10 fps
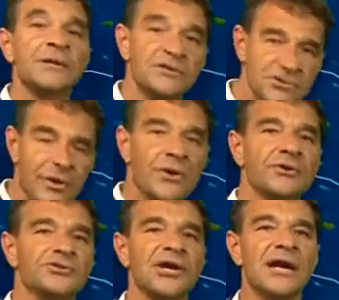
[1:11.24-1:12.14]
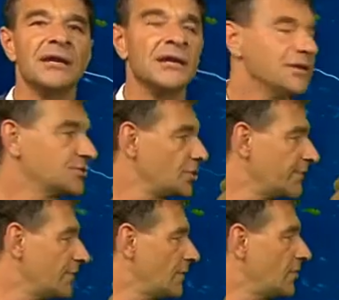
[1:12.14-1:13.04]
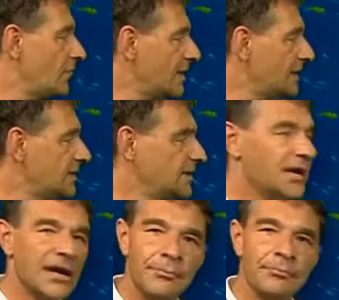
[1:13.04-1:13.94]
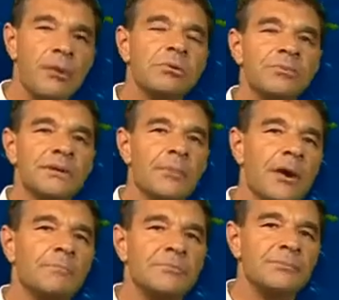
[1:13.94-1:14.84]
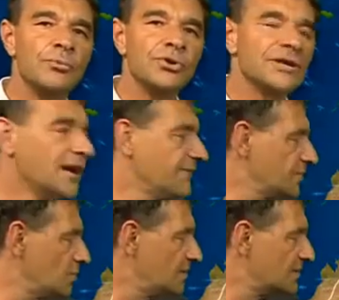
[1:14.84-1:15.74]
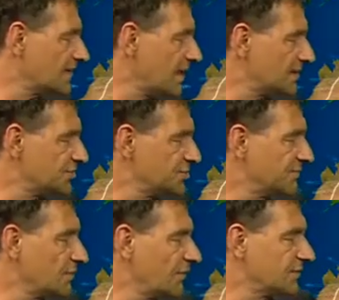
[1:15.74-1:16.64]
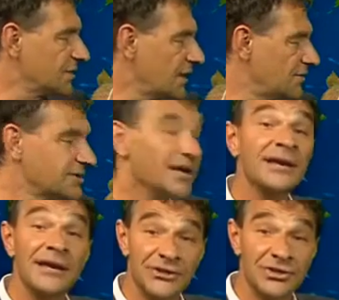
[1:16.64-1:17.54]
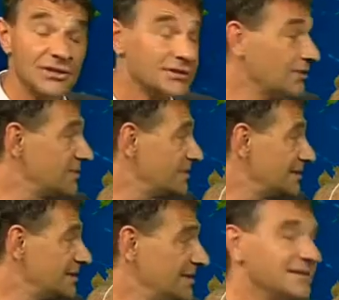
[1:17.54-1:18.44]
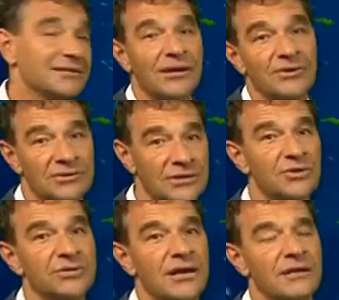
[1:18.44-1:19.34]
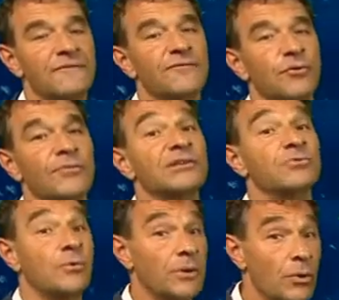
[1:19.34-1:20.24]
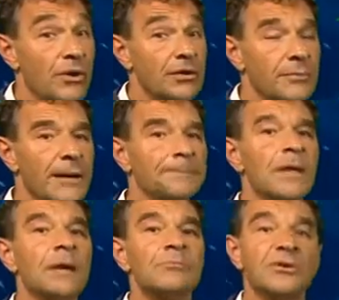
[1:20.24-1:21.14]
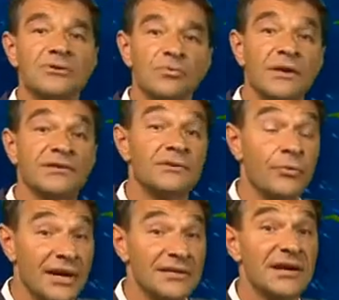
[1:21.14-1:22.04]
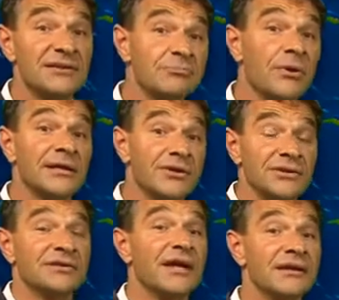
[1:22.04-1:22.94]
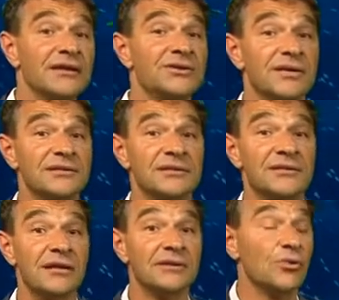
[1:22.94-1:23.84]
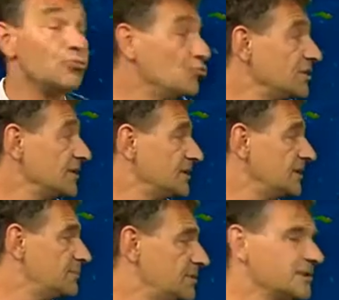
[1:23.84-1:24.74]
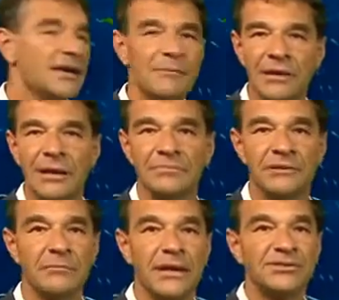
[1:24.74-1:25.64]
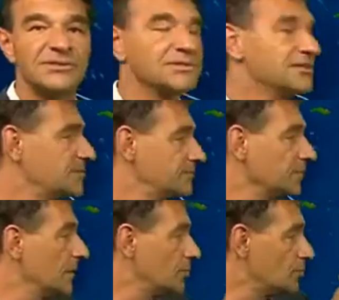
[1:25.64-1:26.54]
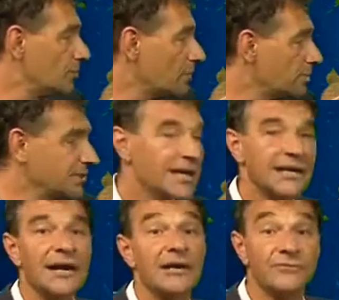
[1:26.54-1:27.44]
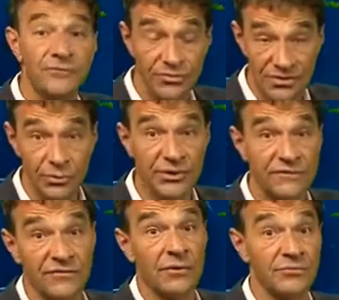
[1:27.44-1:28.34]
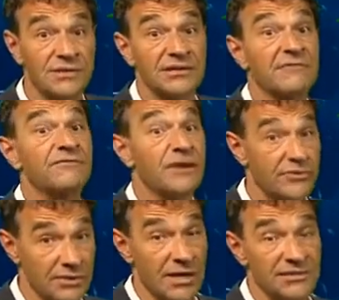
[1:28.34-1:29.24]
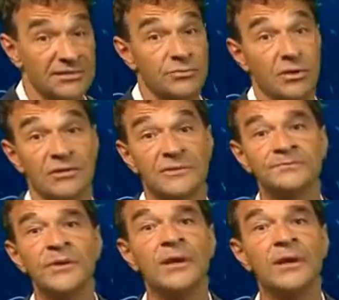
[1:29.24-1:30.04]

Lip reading: Tomorrow's chart, the trough already probably by mid-morning afternoon starts to shift off the coast, and you can notice this east coast low starting to form. That's what we're worried about, because once the rain does break on Sunday, you can see that low really deepens, becomes a major system. We'll probably get gale force winds from this and very large swells.